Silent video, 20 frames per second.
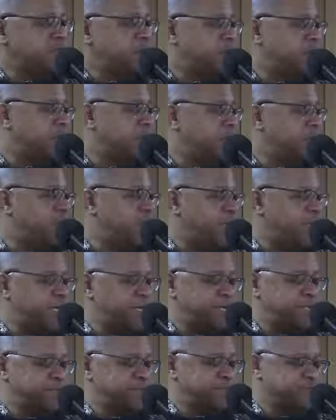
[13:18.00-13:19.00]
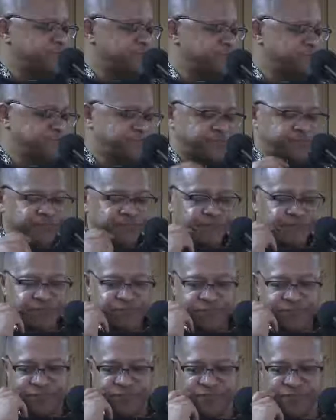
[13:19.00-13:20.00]
talking money
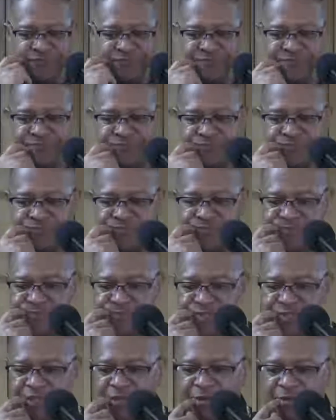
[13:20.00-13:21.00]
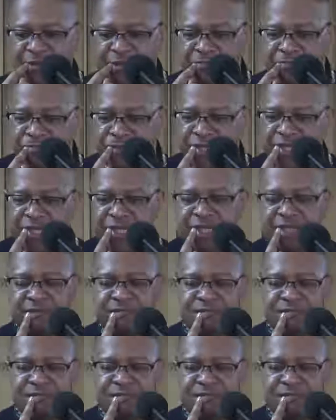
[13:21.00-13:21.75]
about the money. Talking money.